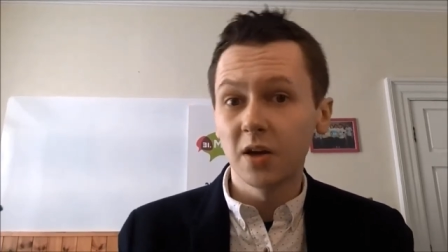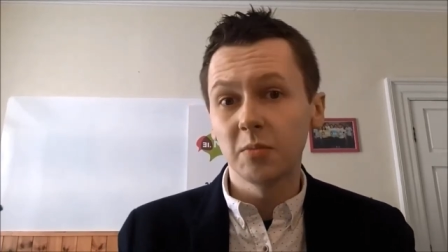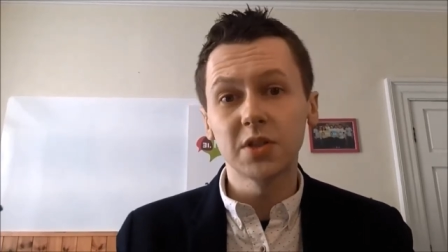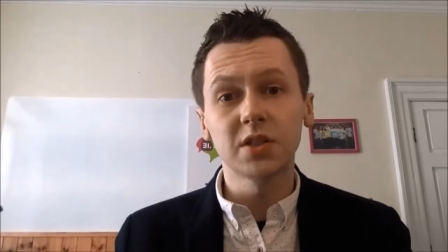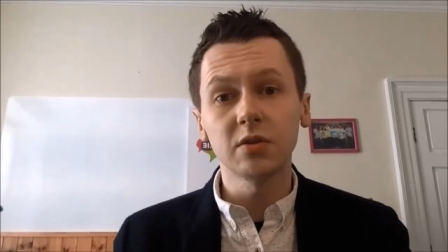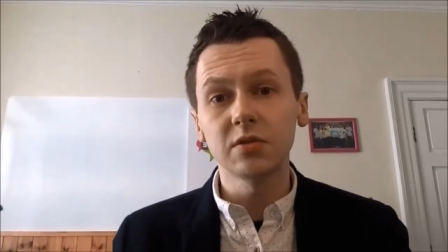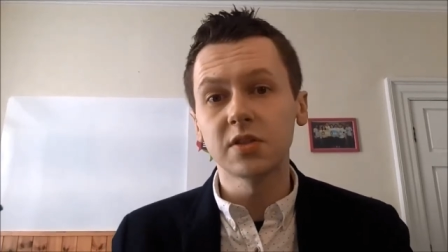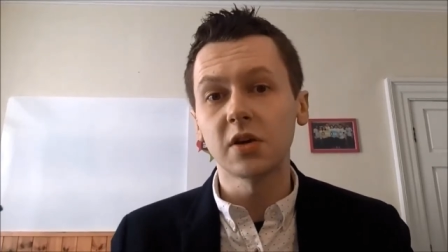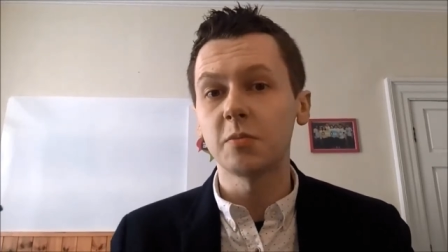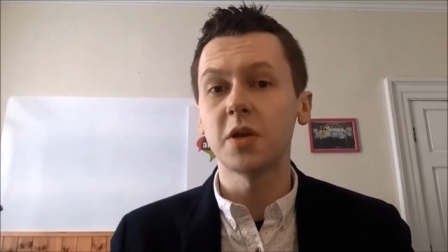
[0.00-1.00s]
But so do
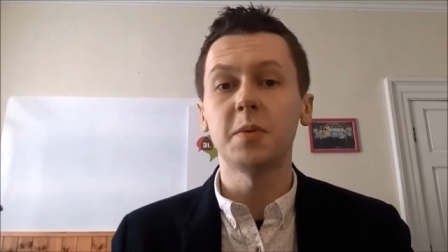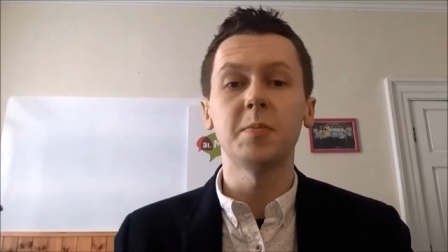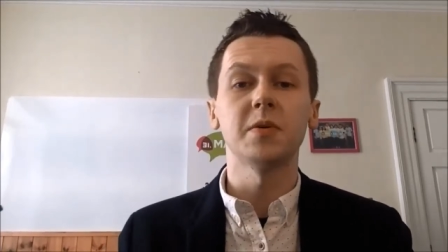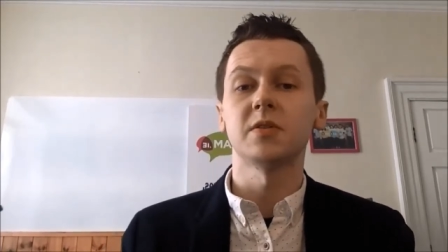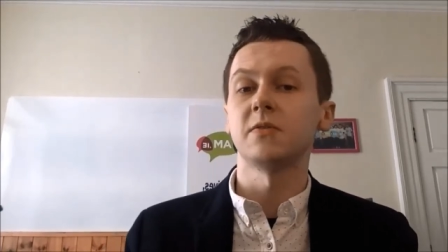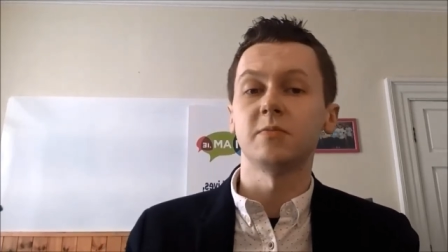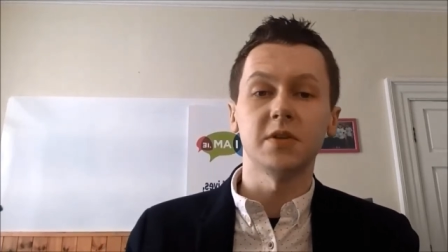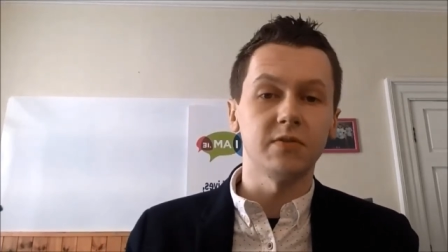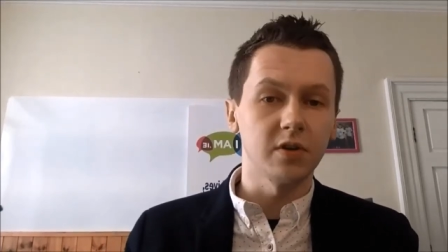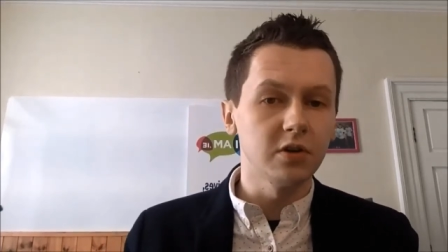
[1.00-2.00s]
so many people from
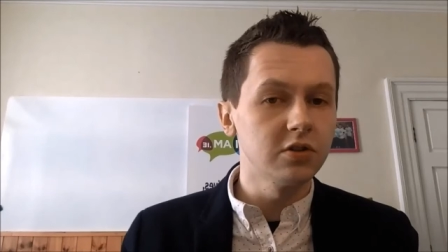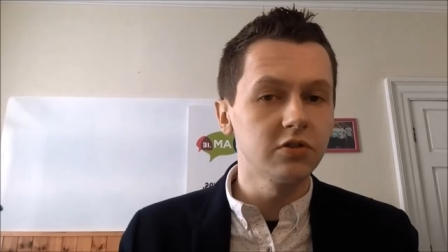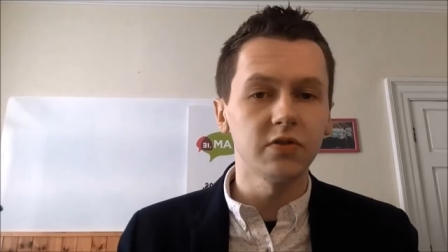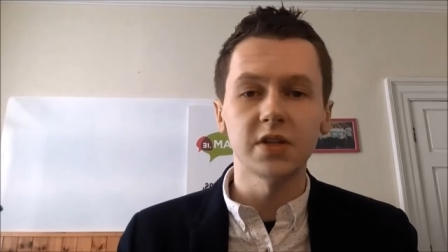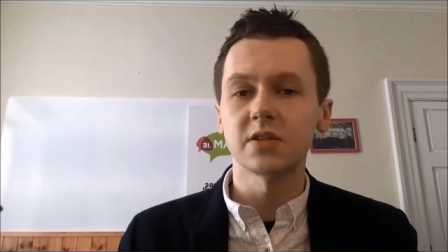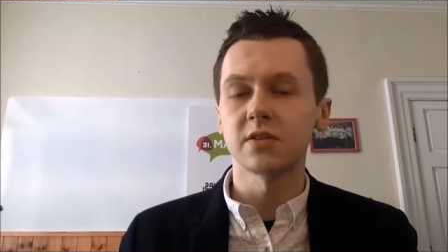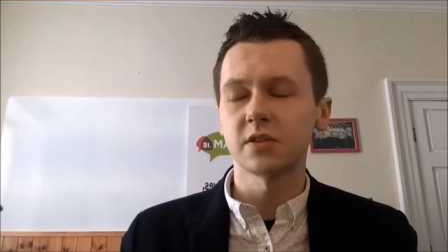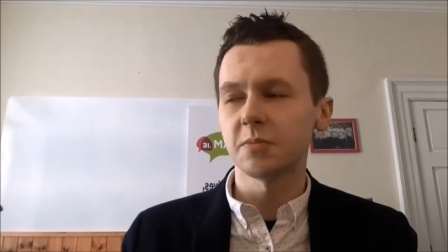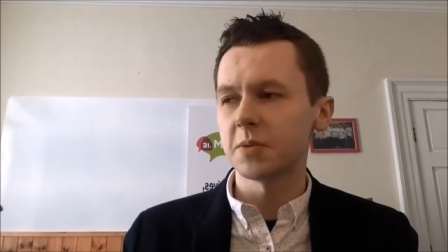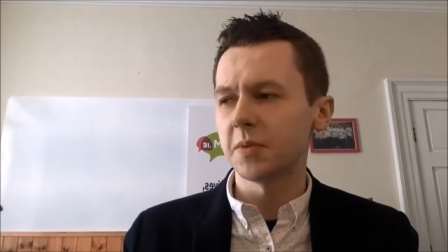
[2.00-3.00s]
different countries or
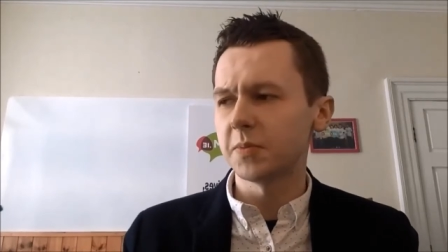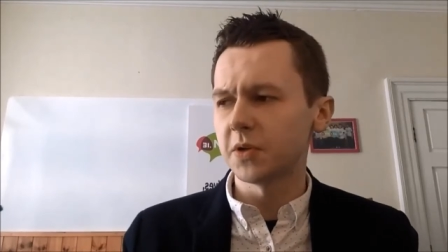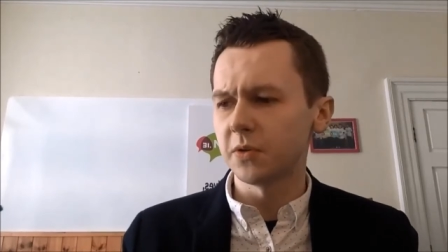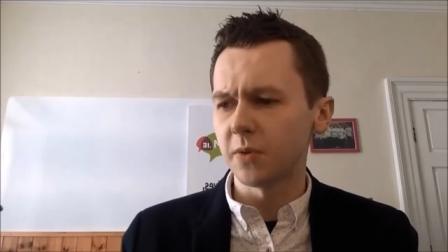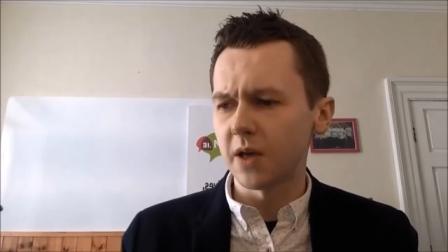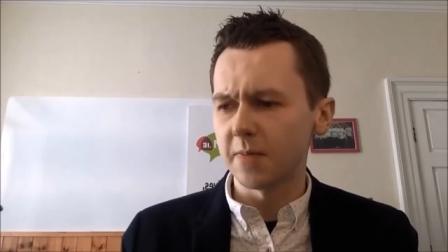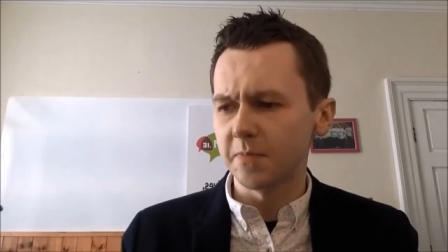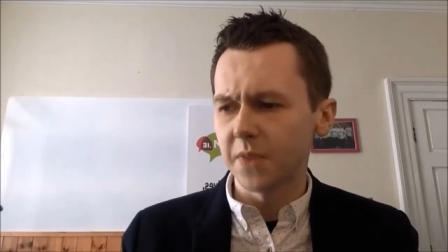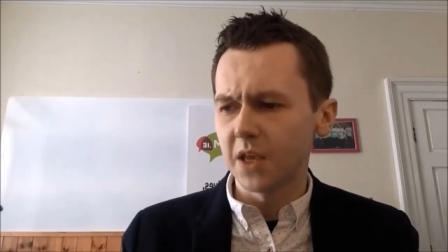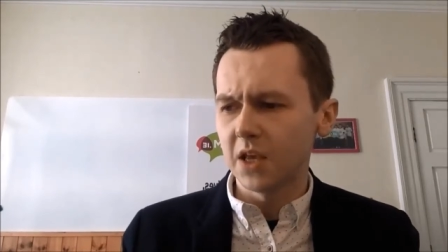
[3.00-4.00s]
so many people who um,
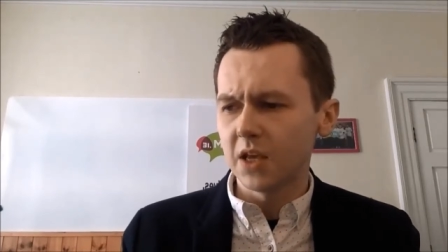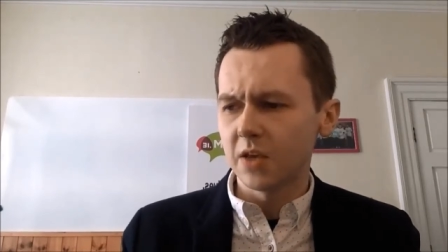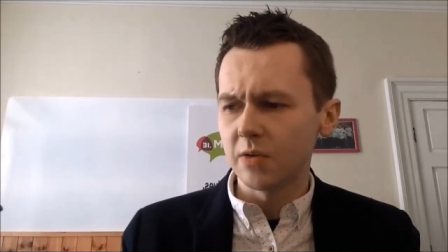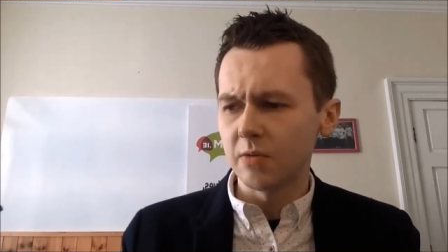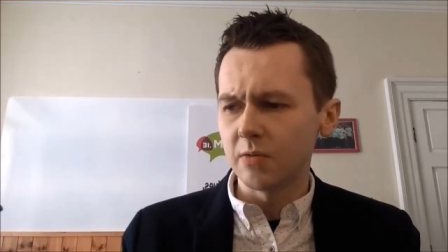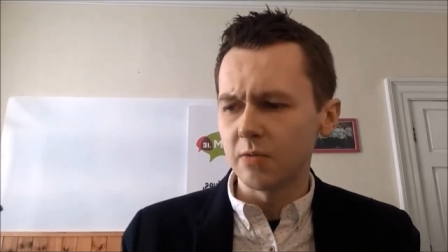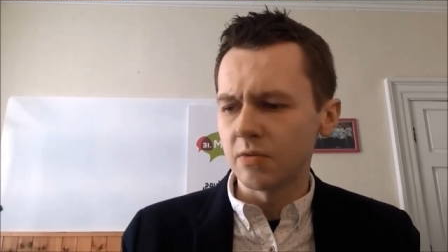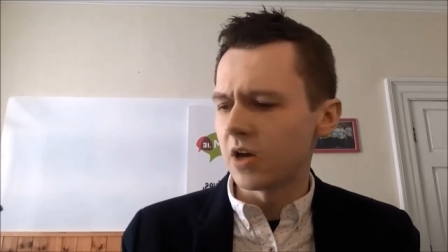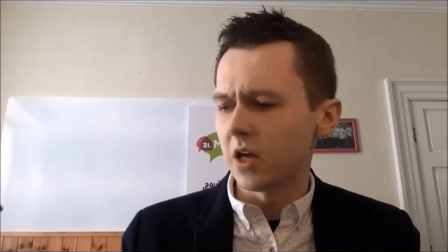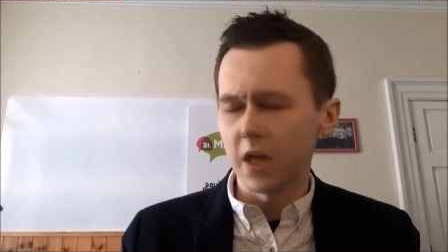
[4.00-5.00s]
who
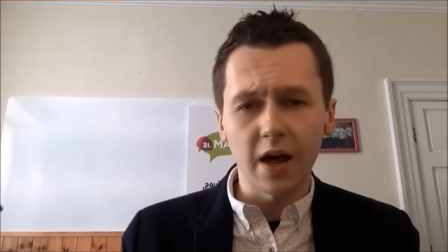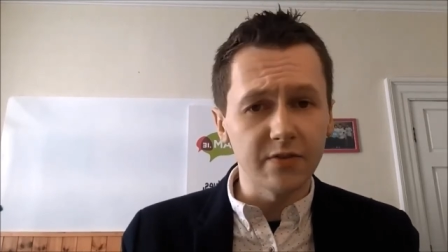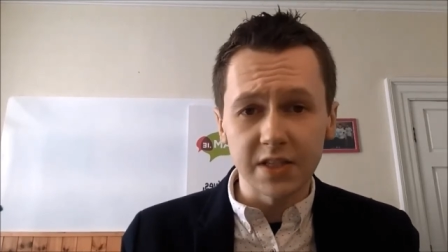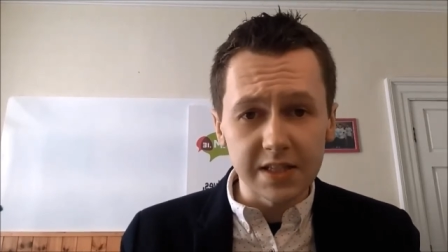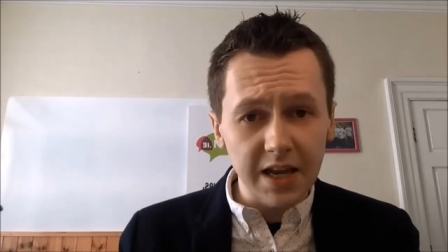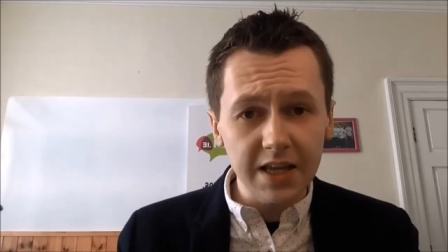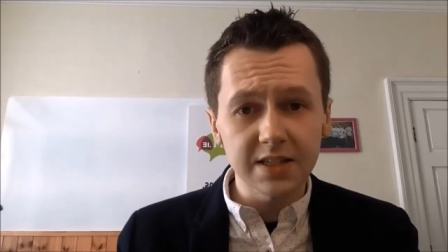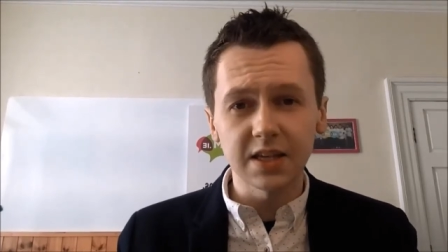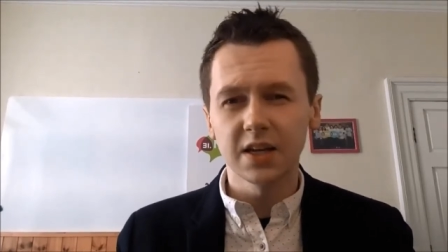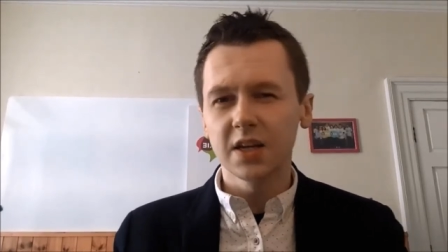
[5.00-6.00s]
have
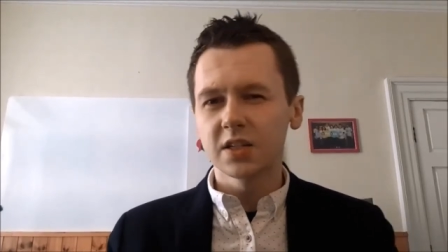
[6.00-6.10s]
dyslexia.